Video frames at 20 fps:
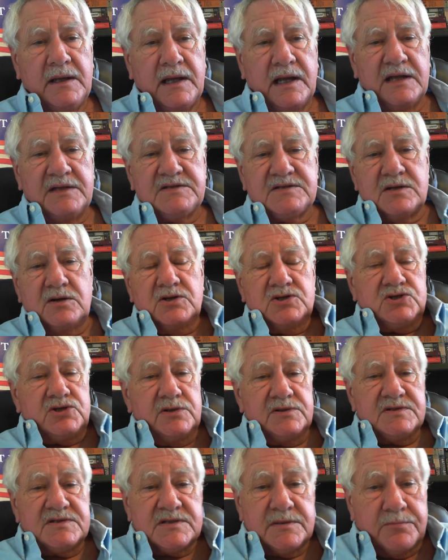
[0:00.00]
And so it
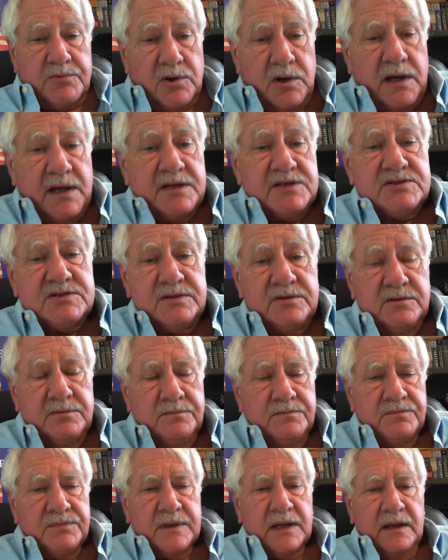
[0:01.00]
shouldn't surprise you
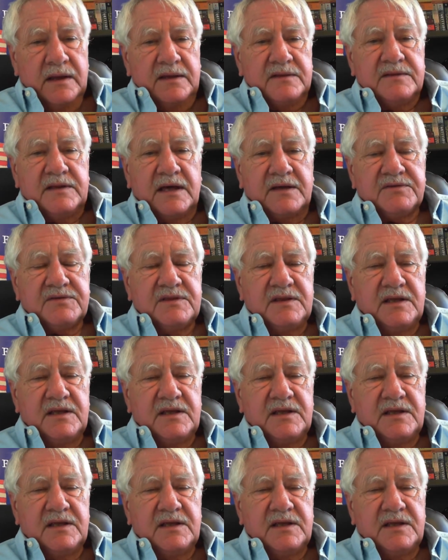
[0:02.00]
that